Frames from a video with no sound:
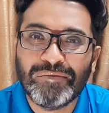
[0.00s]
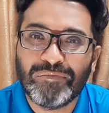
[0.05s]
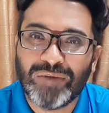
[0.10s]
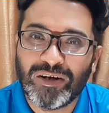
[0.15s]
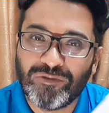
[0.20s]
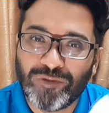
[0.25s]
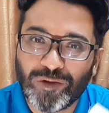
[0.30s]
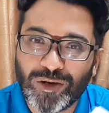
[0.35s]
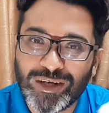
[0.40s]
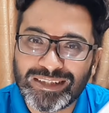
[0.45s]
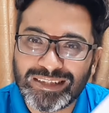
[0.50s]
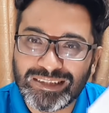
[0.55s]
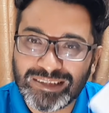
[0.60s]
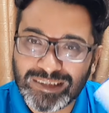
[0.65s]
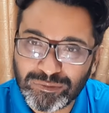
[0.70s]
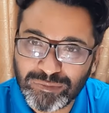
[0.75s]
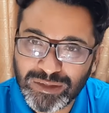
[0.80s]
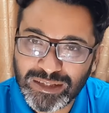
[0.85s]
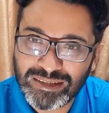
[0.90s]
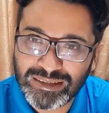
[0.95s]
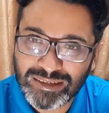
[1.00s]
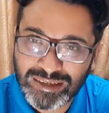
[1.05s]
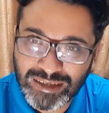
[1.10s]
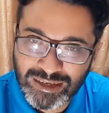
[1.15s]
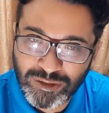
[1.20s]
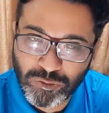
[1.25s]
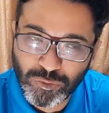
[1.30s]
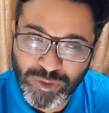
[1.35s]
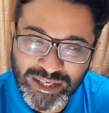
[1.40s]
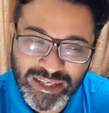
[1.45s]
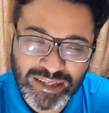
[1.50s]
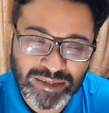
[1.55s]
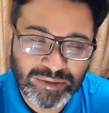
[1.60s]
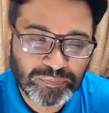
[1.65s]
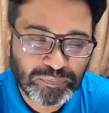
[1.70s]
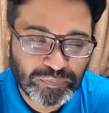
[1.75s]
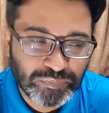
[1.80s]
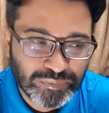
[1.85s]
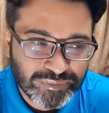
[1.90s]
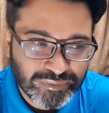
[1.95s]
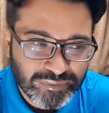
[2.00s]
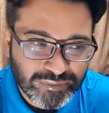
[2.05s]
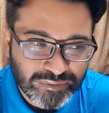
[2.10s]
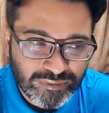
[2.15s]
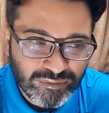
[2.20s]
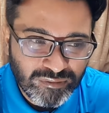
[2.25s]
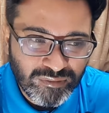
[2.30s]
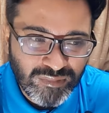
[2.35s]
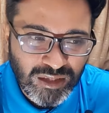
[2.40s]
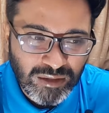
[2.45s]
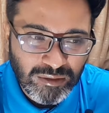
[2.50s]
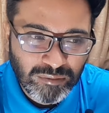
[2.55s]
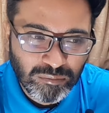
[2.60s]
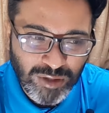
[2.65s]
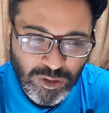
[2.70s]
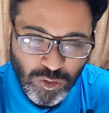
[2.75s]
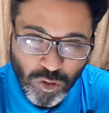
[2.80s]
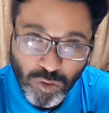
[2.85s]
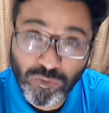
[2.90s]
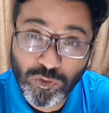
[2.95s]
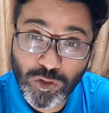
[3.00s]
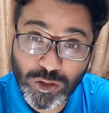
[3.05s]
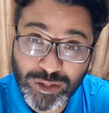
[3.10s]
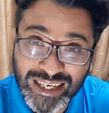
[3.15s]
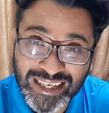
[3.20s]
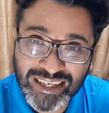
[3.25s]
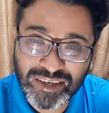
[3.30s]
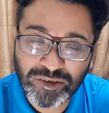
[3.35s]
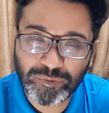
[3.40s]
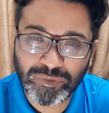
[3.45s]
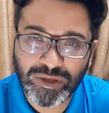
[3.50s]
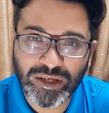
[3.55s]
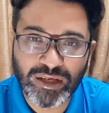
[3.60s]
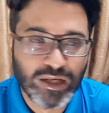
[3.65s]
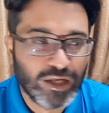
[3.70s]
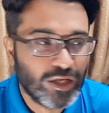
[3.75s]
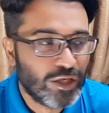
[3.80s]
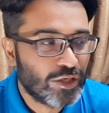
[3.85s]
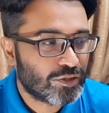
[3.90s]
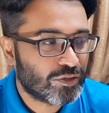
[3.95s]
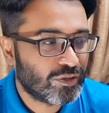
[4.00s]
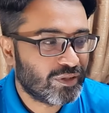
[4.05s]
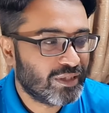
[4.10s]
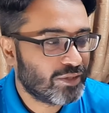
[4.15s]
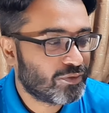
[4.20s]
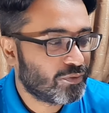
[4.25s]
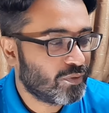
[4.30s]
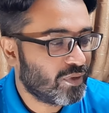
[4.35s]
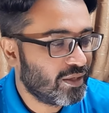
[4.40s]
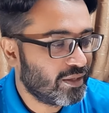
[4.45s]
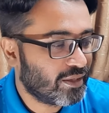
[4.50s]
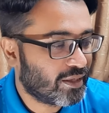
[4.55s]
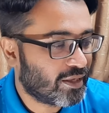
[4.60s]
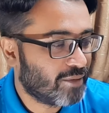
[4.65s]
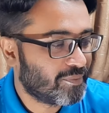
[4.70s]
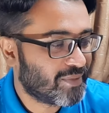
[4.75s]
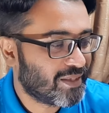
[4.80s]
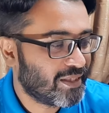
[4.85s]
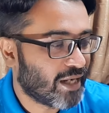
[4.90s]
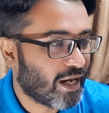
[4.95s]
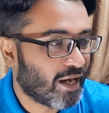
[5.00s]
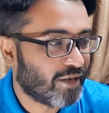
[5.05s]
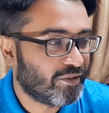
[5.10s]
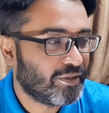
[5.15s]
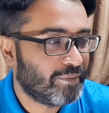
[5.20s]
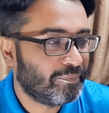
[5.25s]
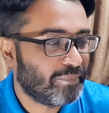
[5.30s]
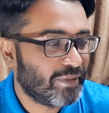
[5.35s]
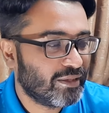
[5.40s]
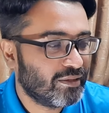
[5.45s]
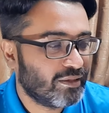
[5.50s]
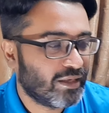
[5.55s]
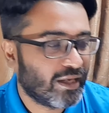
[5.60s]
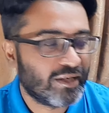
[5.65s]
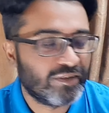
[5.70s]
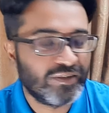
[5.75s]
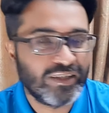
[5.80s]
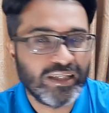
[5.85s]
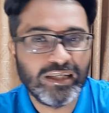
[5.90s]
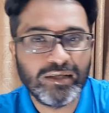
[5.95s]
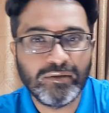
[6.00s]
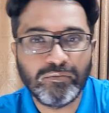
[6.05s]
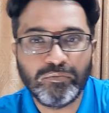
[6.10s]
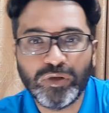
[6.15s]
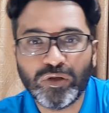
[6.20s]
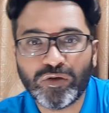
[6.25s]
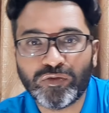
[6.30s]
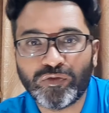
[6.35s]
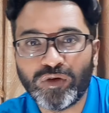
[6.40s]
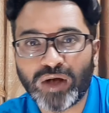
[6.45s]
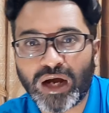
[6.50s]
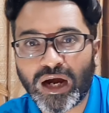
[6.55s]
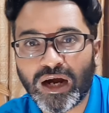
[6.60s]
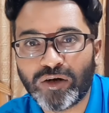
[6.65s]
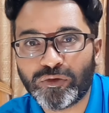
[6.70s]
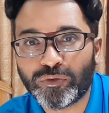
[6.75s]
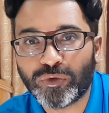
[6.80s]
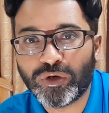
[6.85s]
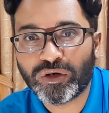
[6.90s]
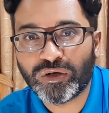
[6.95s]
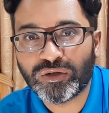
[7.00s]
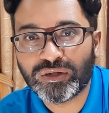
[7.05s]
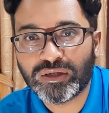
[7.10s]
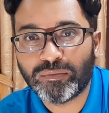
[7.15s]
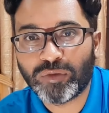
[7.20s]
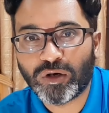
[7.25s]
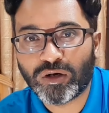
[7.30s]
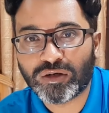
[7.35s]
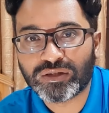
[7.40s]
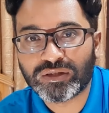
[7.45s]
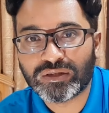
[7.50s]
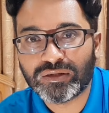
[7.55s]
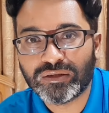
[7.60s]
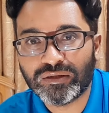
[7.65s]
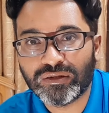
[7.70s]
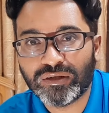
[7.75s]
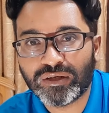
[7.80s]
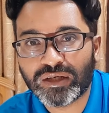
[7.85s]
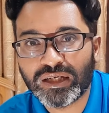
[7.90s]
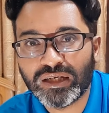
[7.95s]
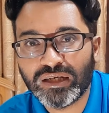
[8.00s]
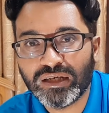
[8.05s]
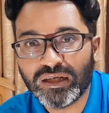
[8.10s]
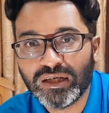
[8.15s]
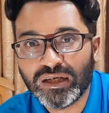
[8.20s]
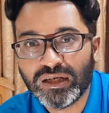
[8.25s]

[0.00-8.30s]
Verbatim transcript: My voice is a little bit uh, weak, but hopefully you can hear me. So this one comes in 100 ml and really beautiful artwork on the box. Okay.